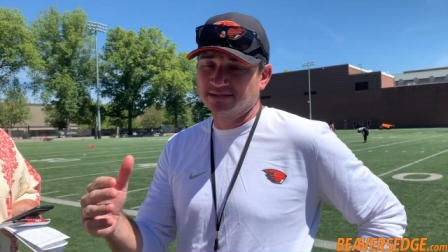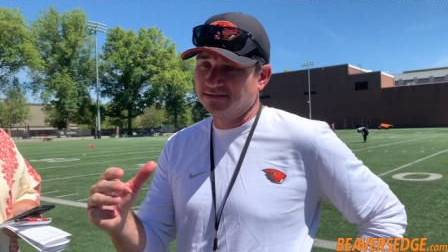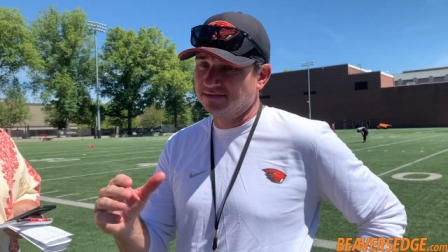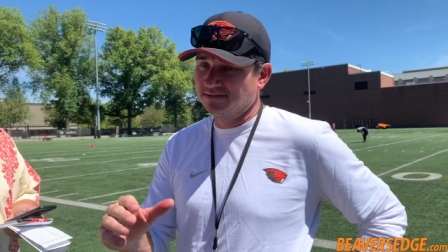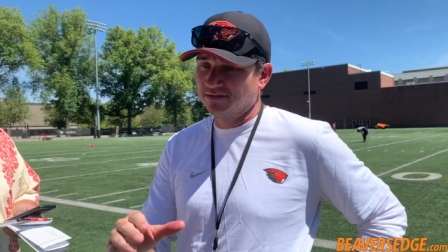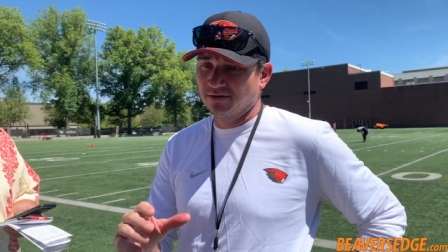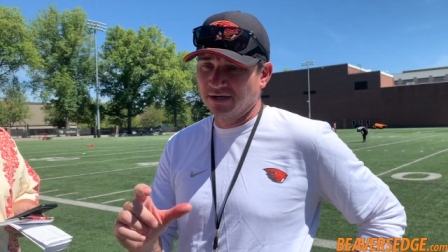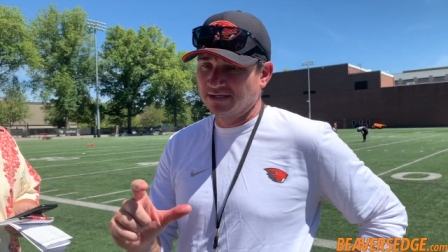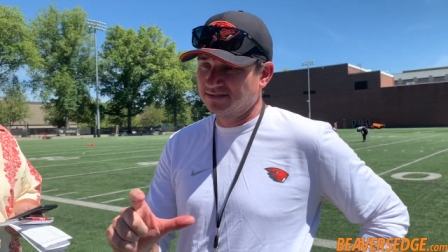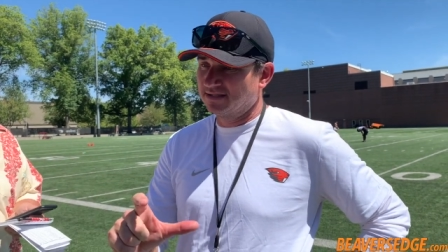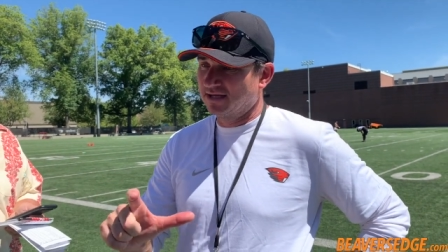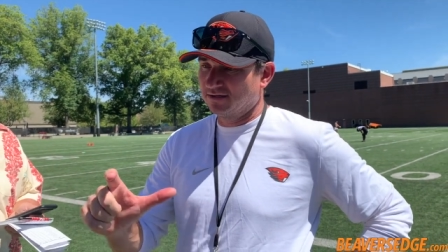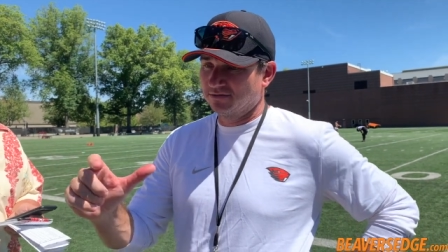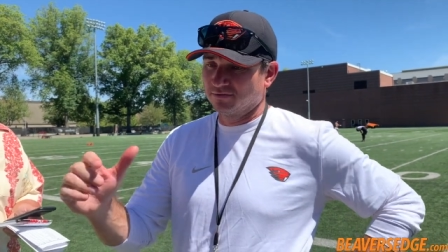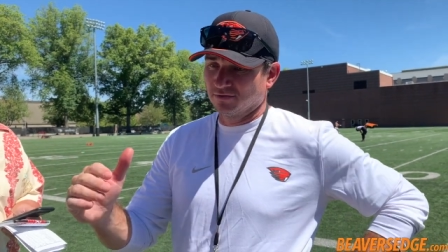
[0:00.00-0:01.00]
And so, as
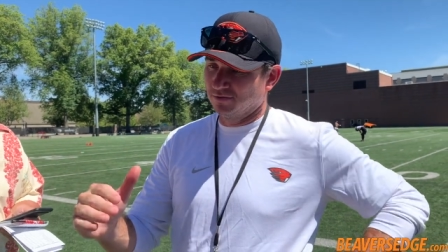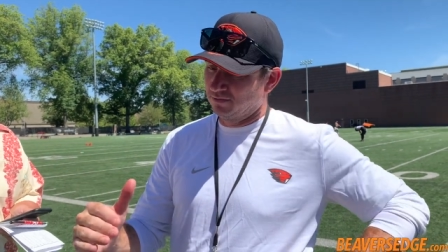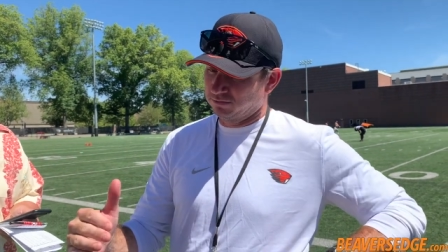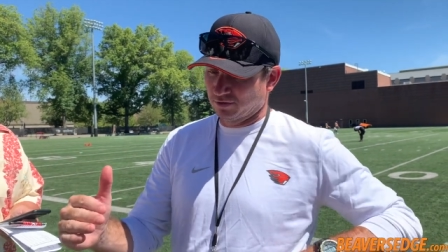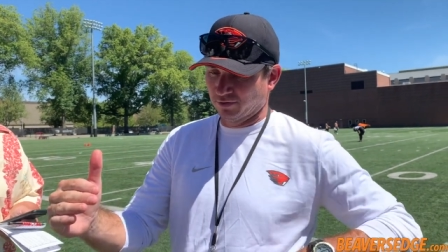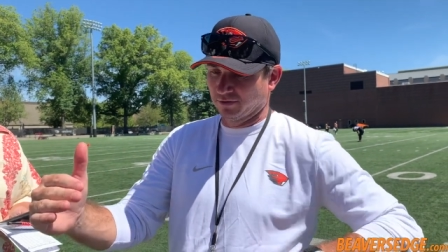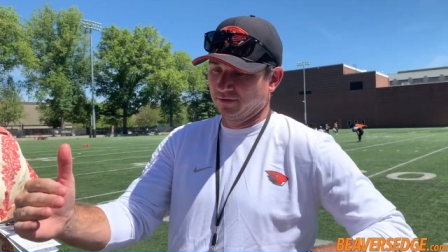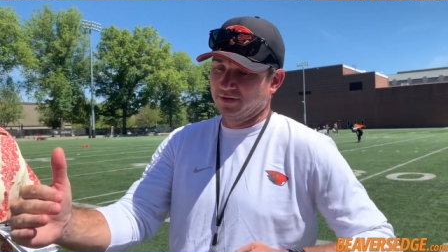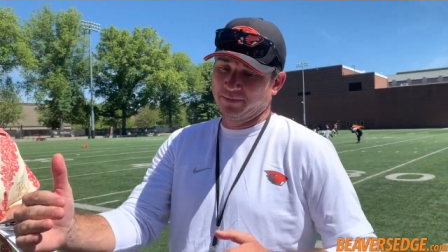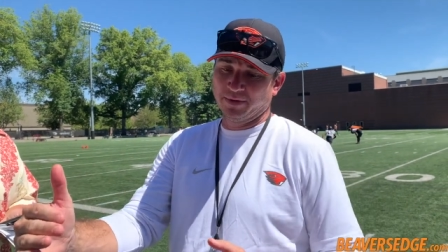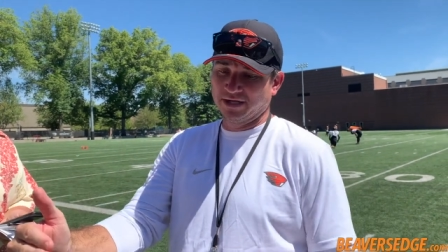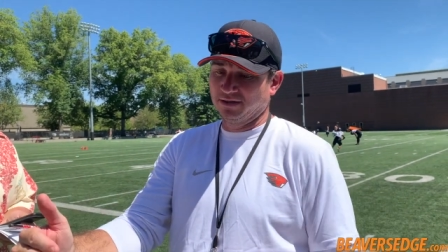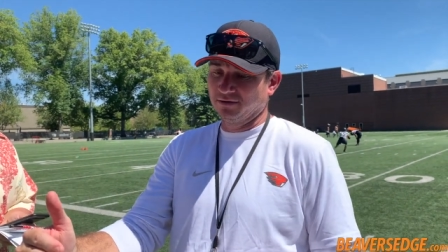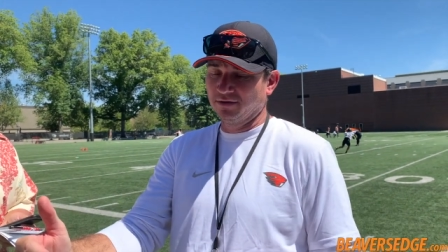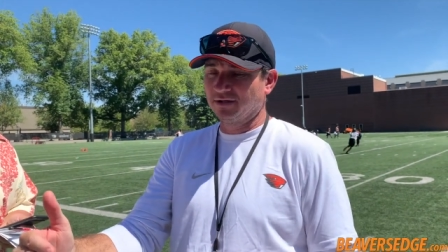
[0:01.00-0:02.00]
that group currently
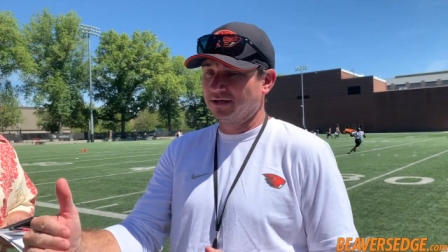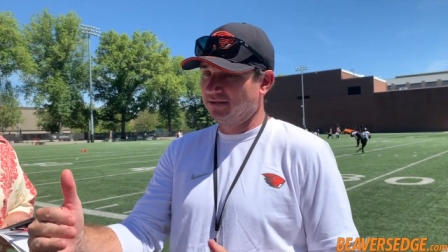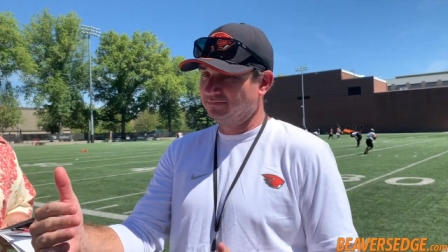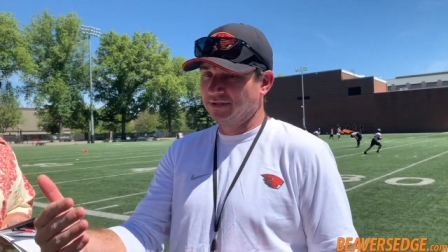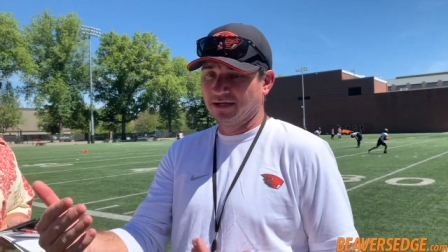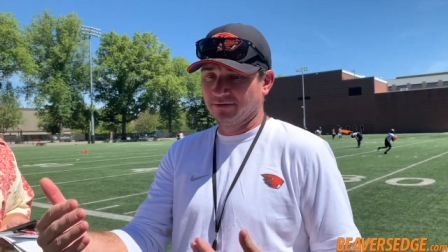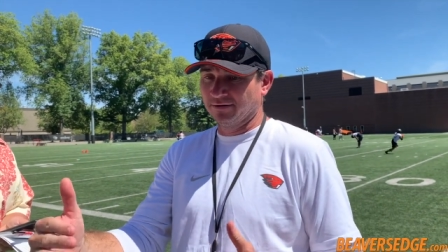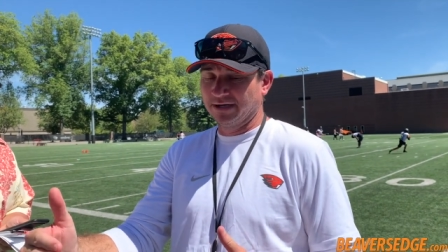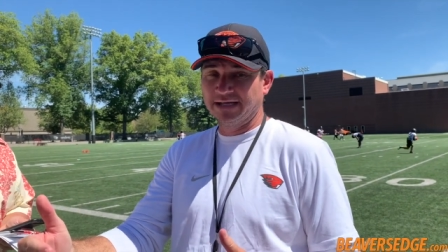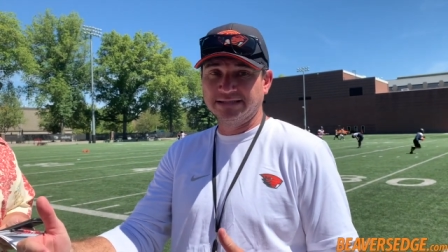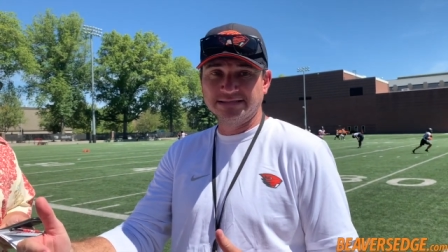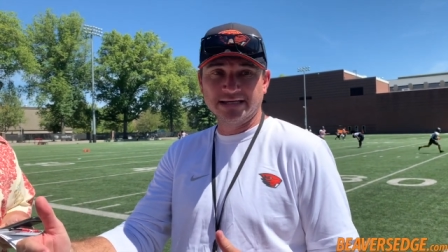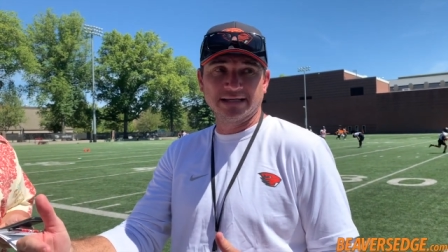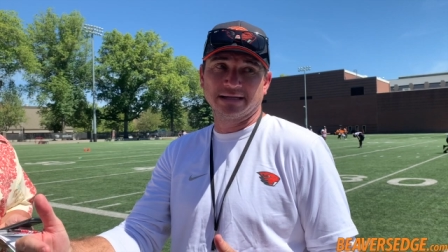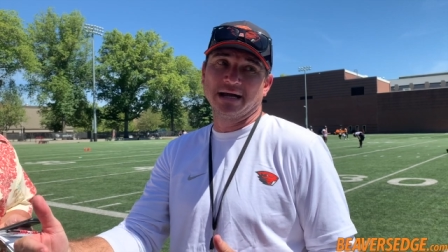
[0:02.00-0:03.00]
might look at, about eight,
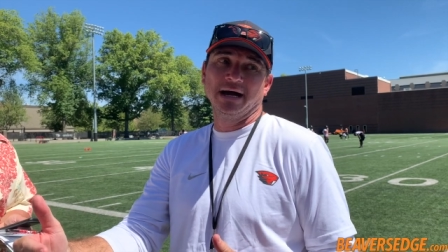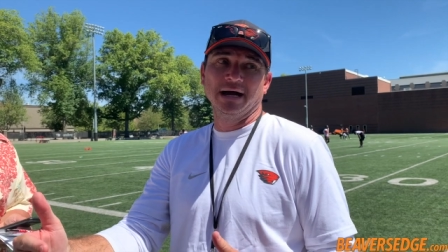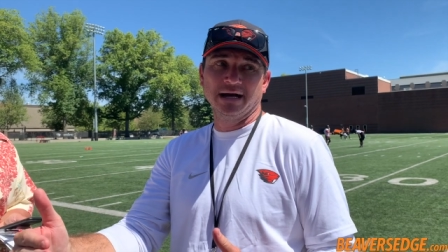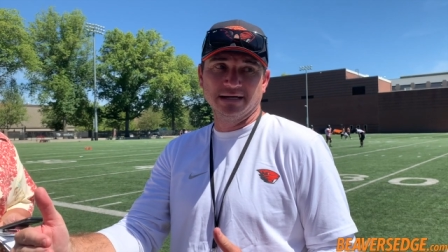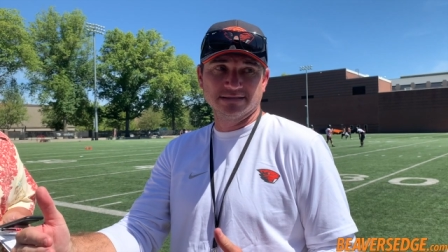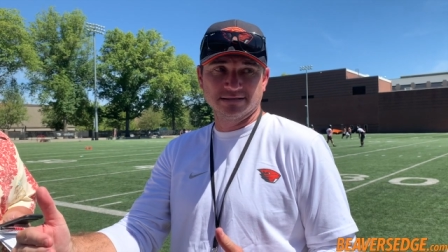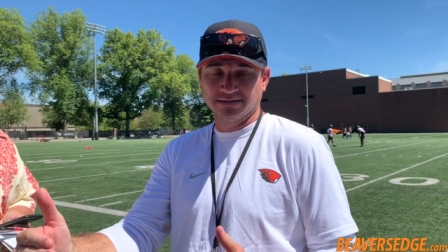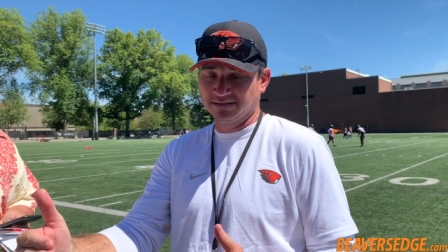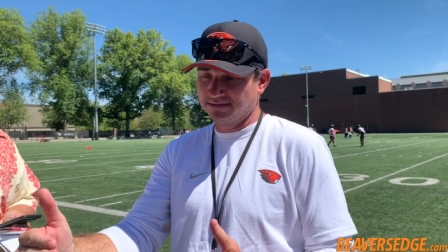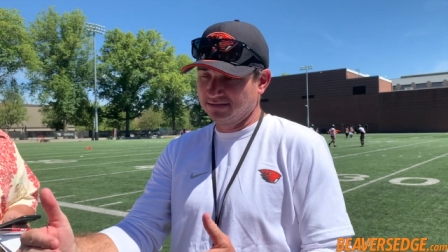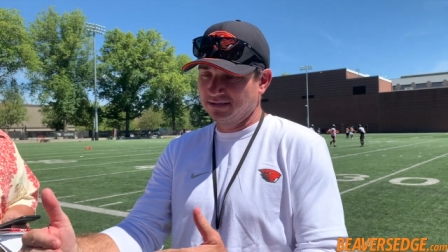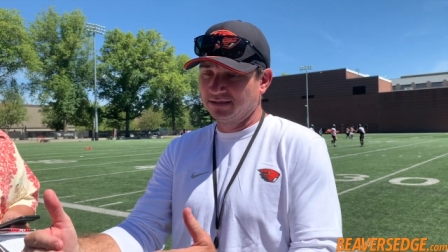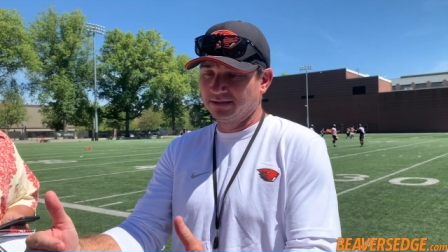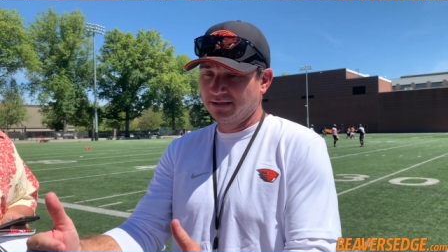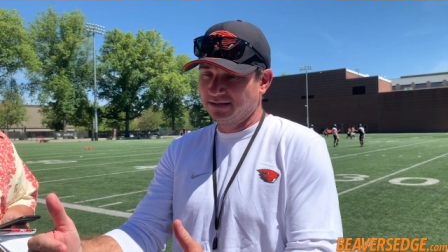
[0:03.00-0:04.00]
ten guys, it's
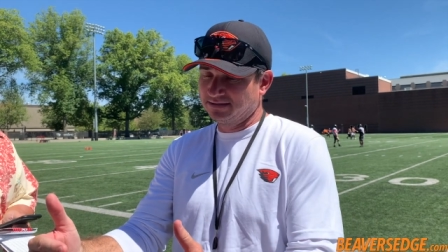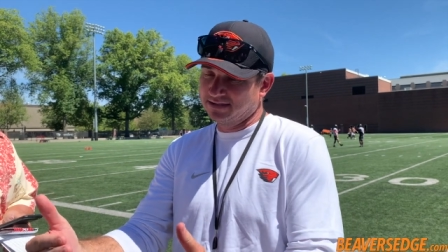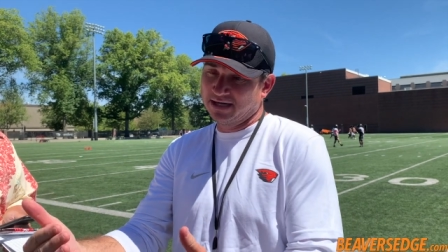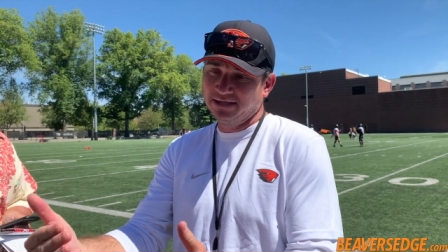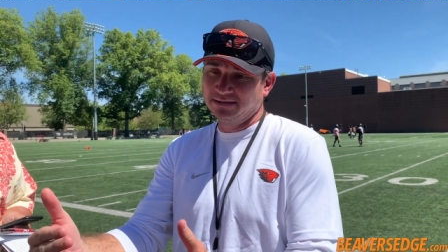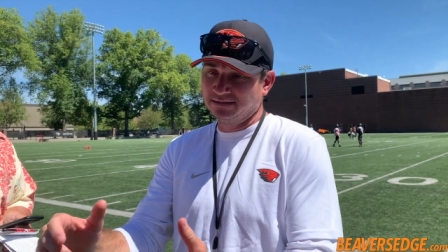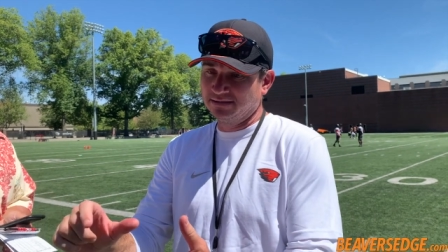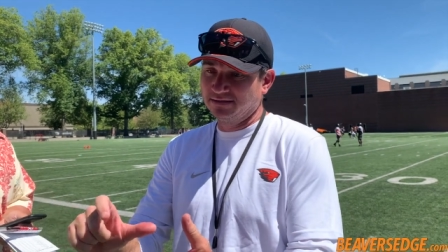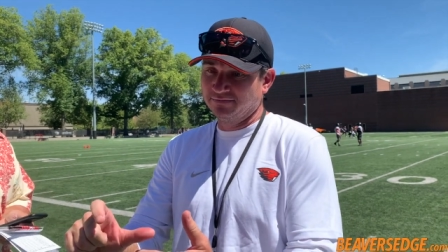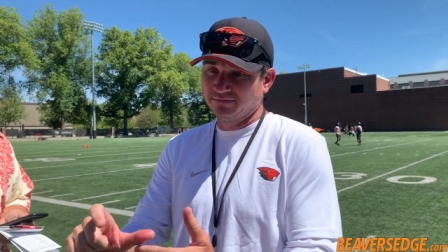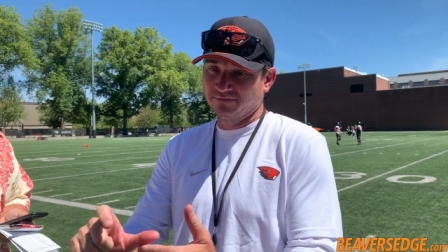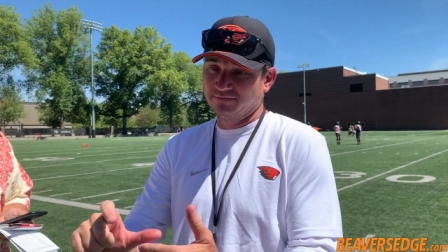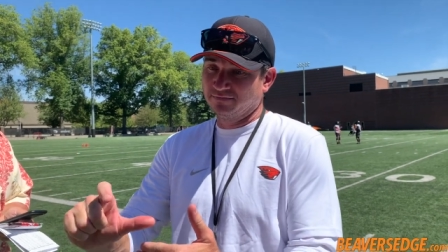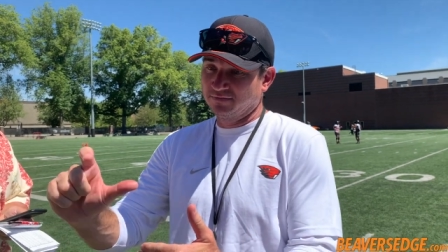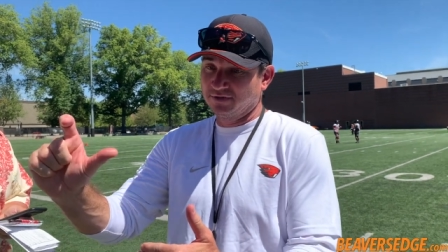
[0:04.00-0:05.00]
going to get tightened if
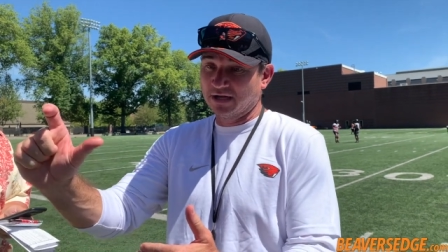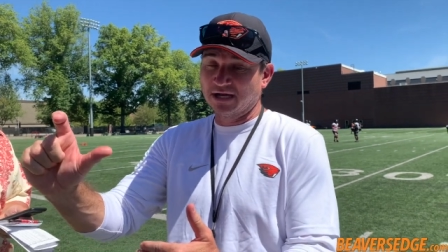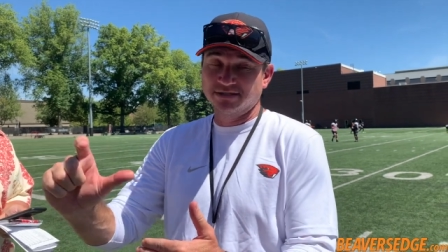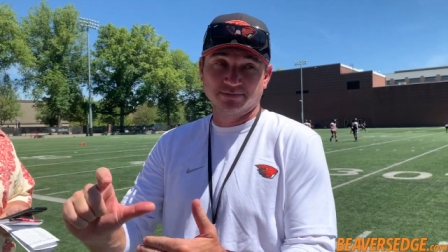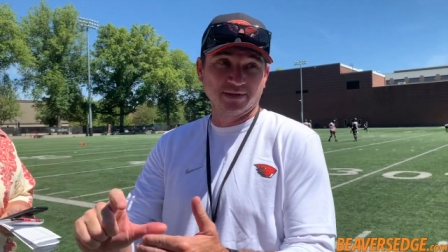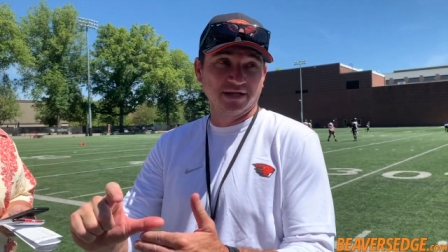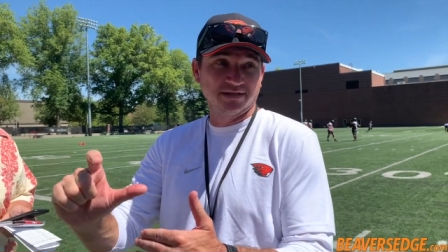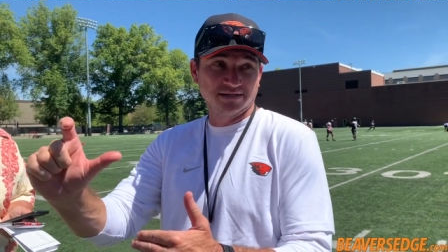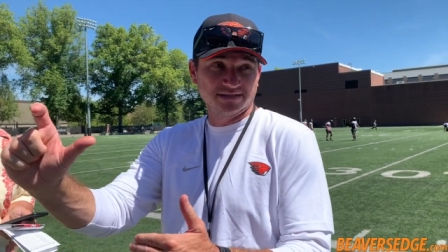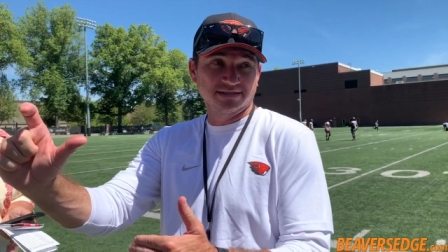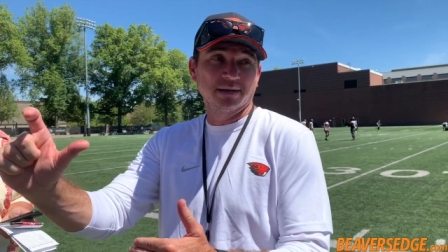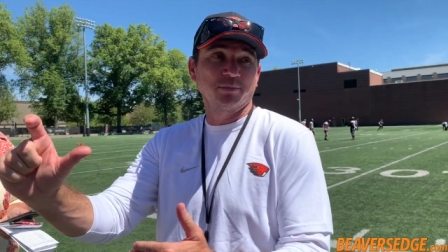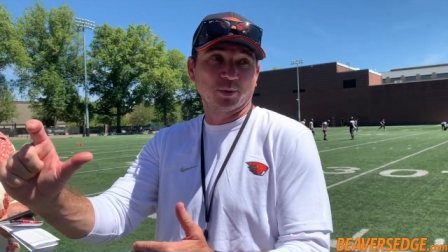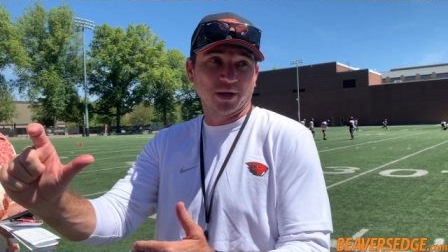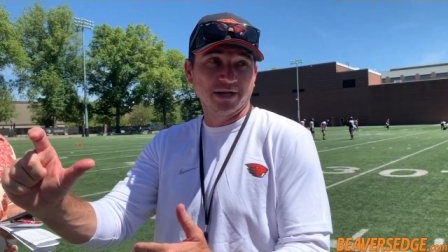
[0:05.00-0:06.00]
guys begin to
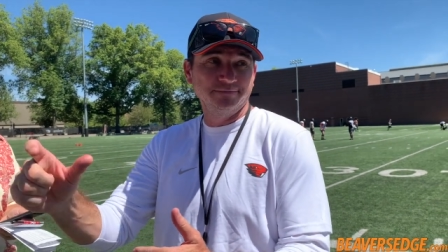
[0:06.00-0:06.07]
separate.